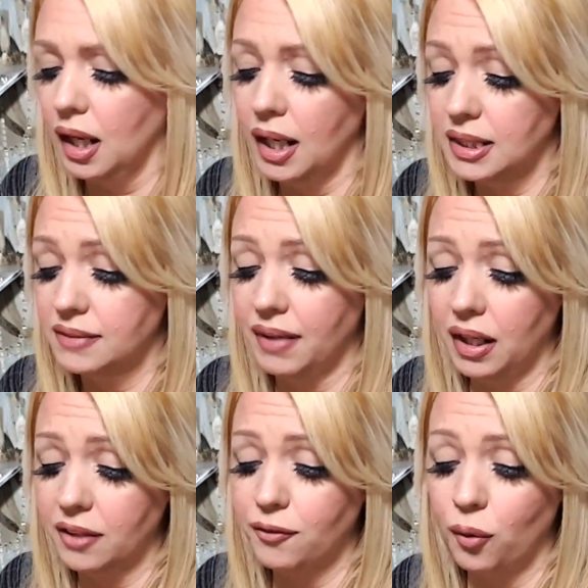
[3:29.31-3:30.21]
It's
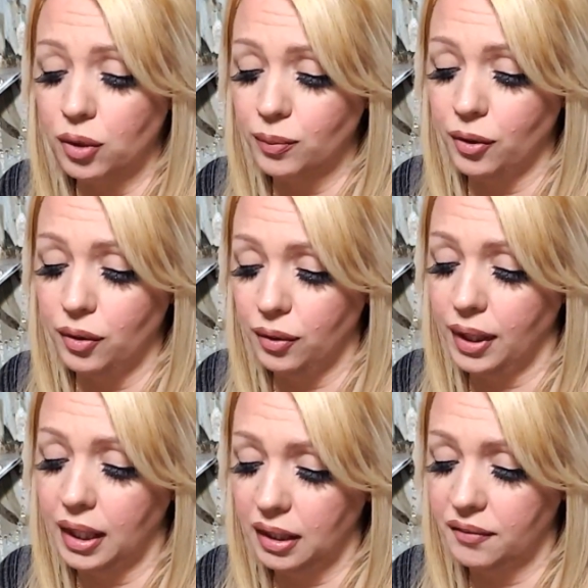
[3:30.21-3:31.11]
very affordable,
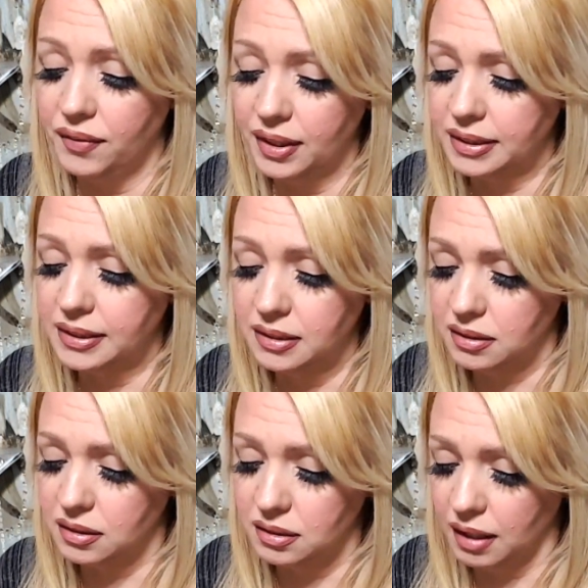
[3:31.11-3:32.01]
and if it's
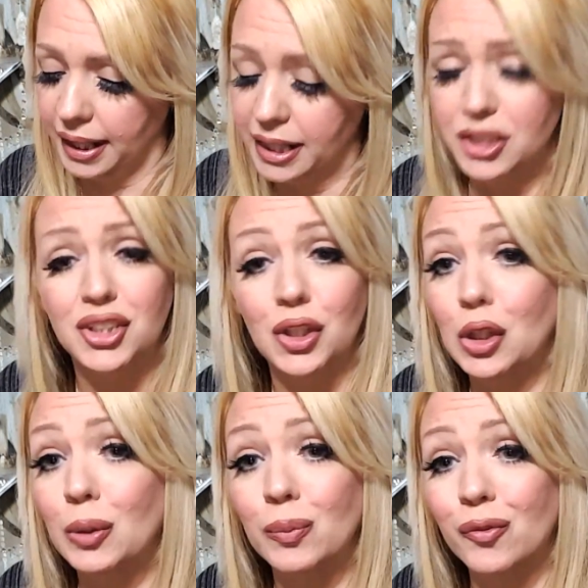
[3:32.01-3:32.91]
like a
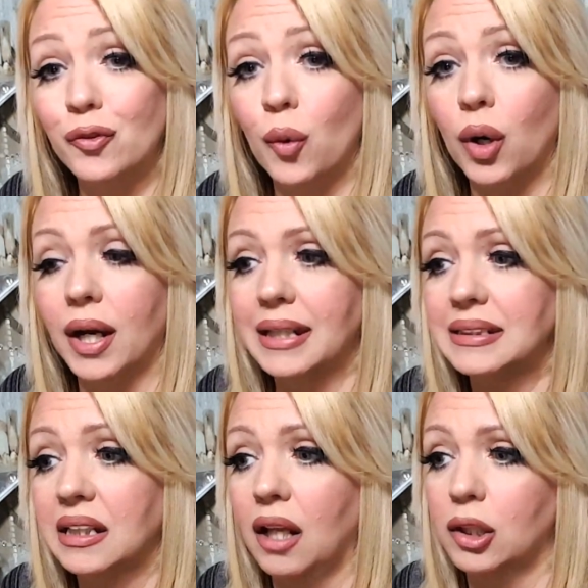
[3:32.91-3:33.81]
dupe for
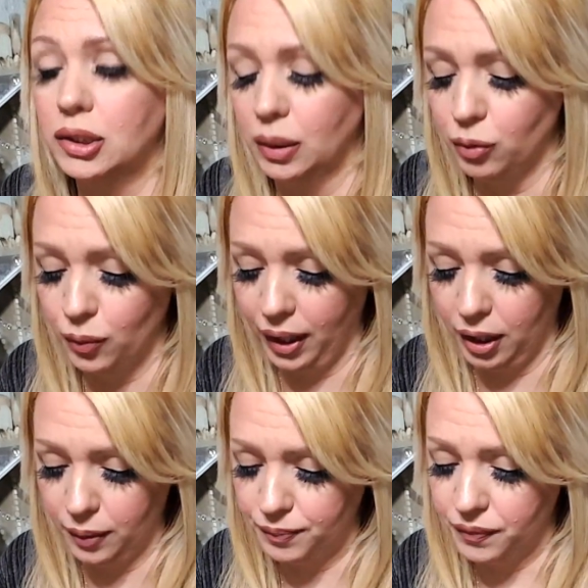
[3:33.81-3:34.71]
Estee Lauder Double
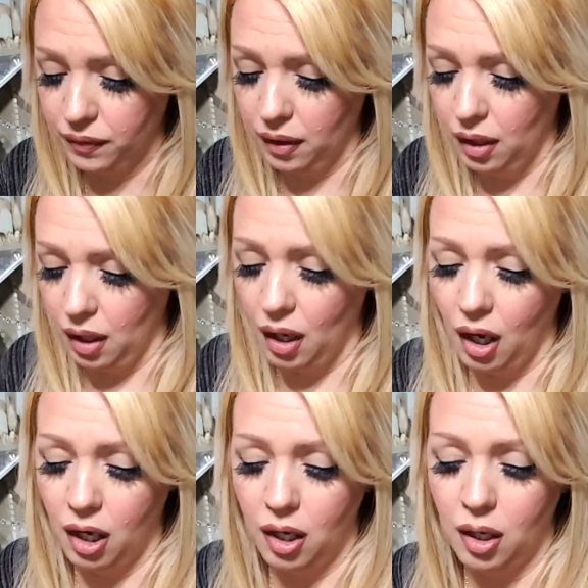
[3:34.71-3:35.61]
Wear,
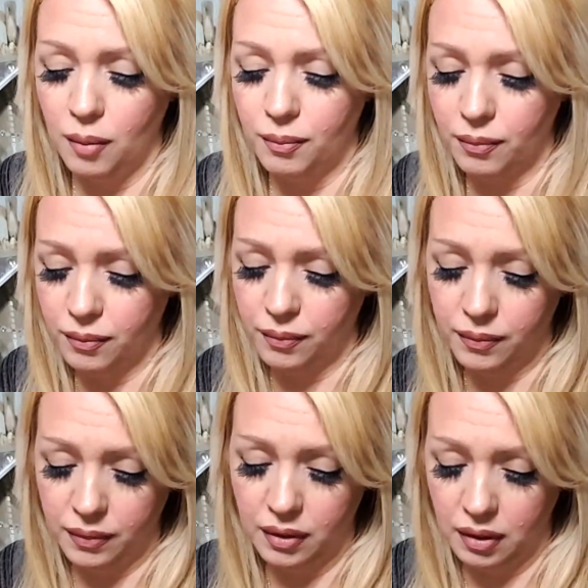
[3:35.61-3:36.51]
um,
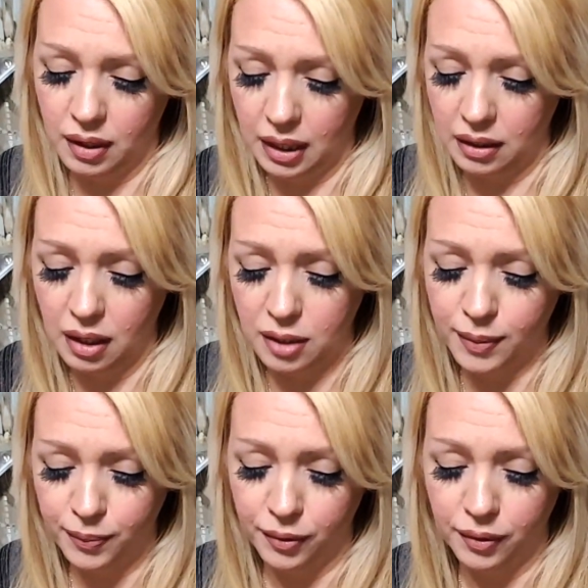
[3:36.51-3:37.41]
and a lot of
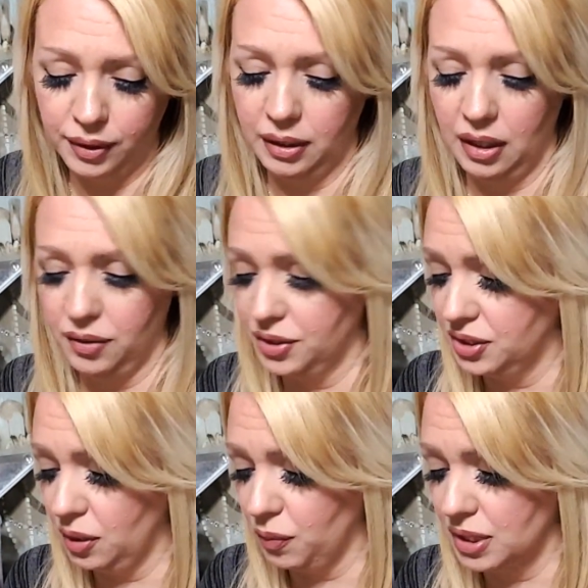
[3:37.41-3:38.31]
people, you know,
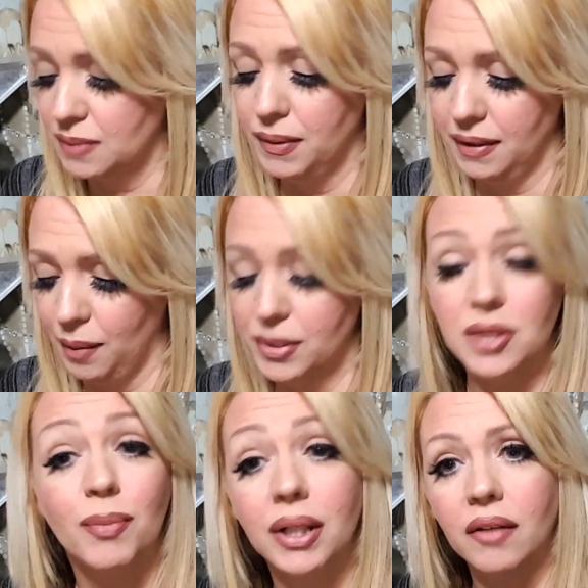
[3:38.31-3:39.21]
just don't want to spend that
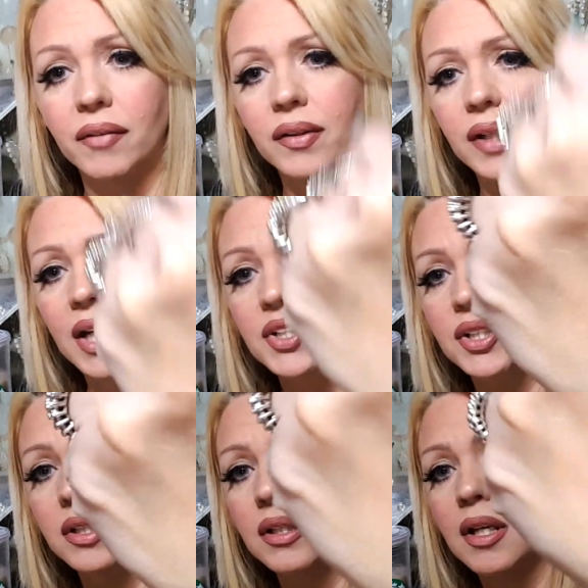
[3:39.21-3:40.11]
much money on
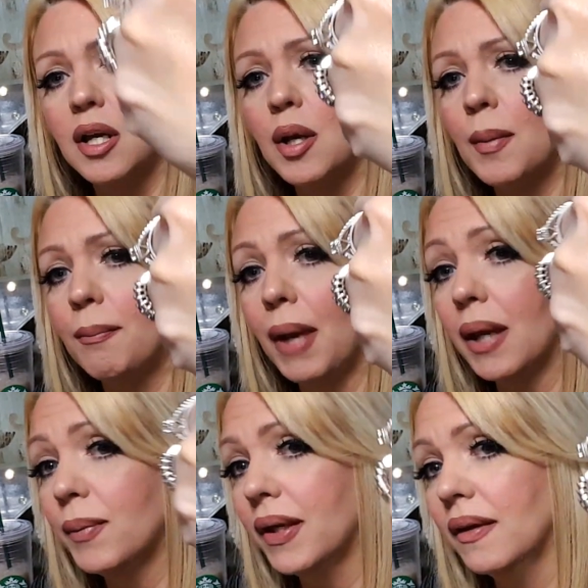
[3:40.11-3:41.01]
foundation,
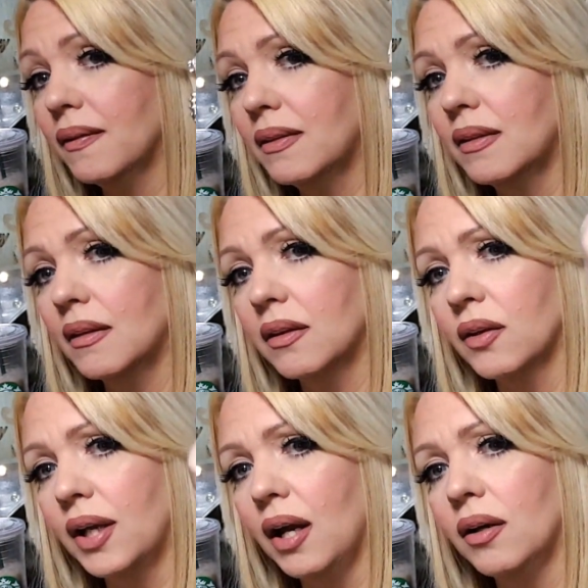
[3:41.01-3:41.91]
maybe
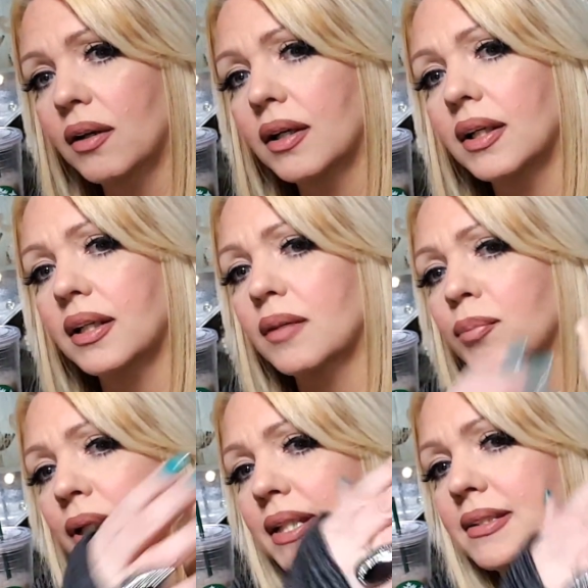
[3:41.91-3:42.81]
look how it
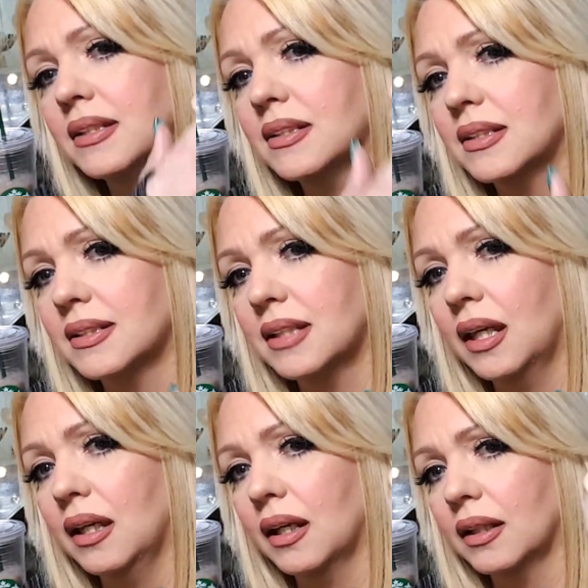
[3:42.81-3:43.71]
blends into the
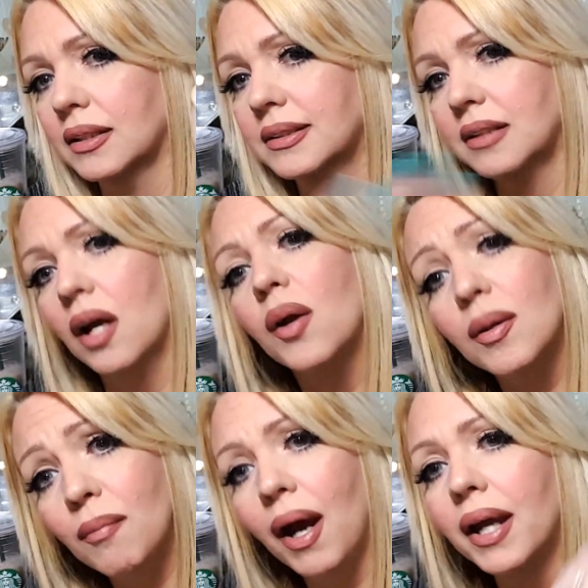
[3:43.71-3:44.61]
skin. So
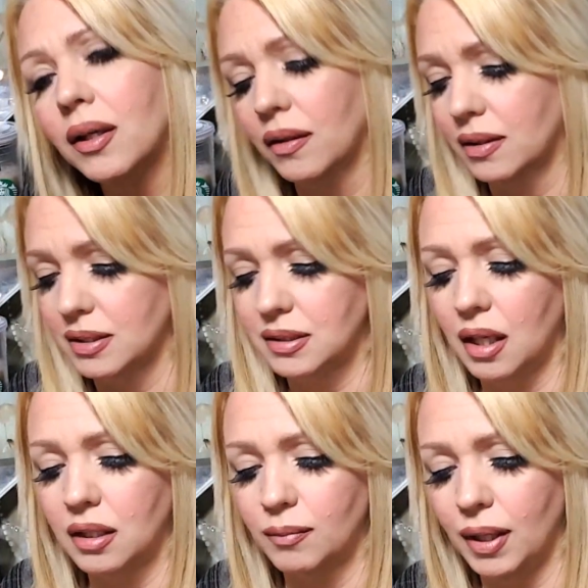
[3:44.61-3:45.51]
it might, this
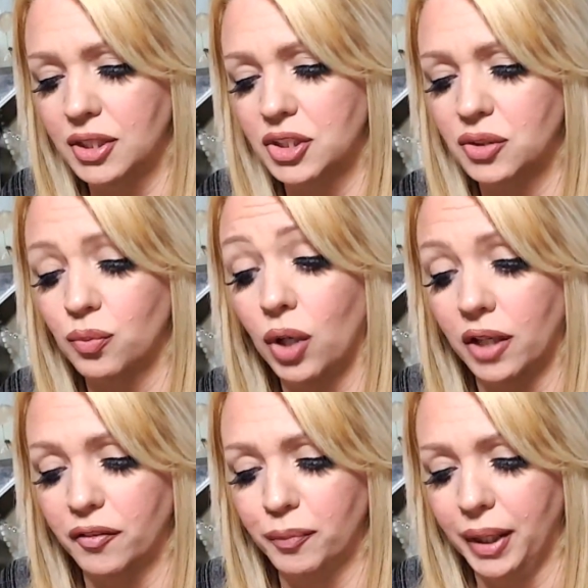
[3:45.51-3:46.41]
color might just
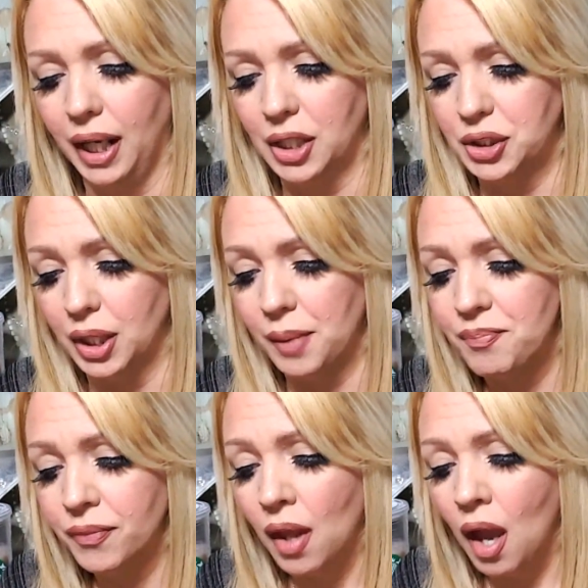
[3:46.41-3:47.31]
work for me actually.
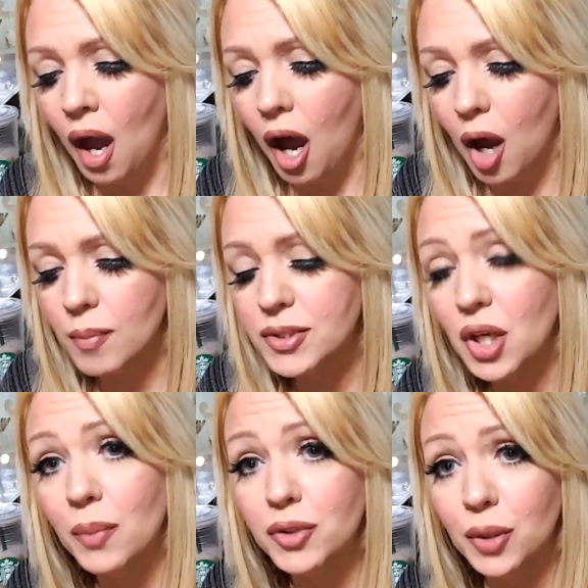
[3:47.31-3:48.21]
Um, so
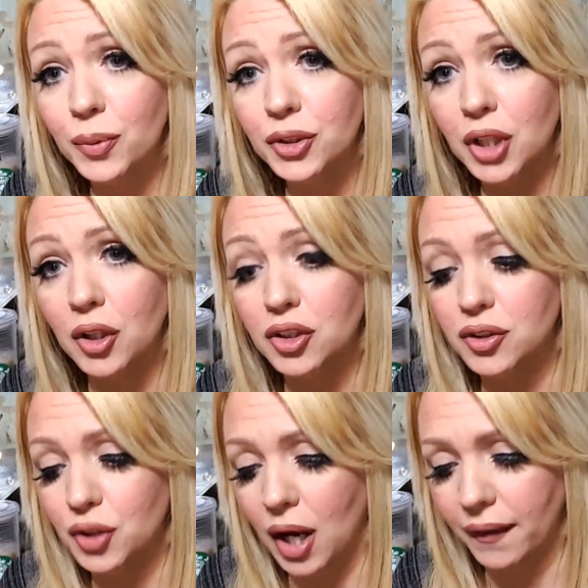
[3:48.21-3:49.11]
I'm super stoked to
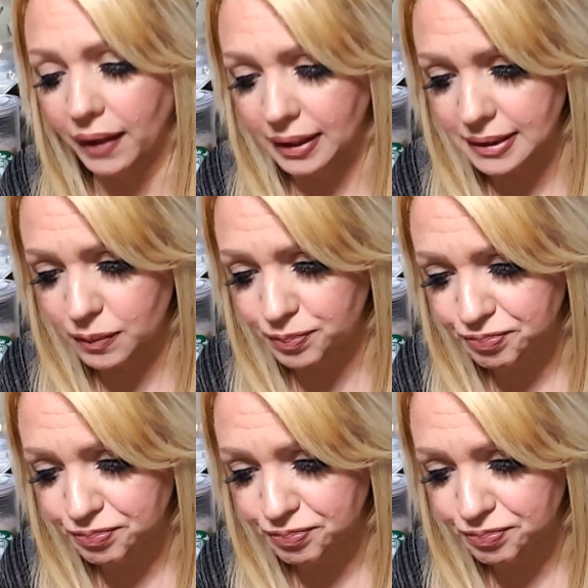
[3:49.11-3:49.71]
try this.